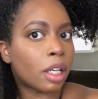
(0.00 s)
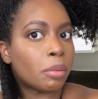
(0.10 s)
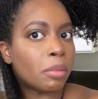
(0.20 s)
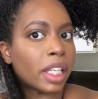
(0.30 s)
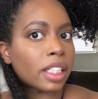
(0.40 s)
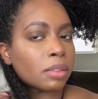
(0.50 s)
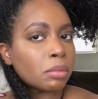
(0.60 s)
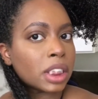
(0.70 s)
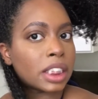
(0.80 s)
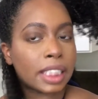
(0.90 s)
make a
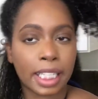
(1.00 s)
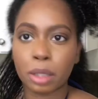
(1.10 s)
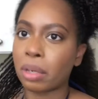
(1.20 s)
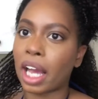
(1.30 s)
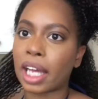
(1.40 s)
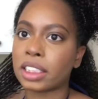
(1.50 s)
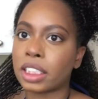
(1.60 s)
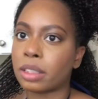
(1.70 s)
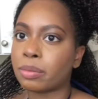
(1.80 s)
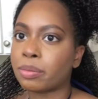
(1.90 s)
mistake by
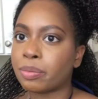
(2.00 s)
accident.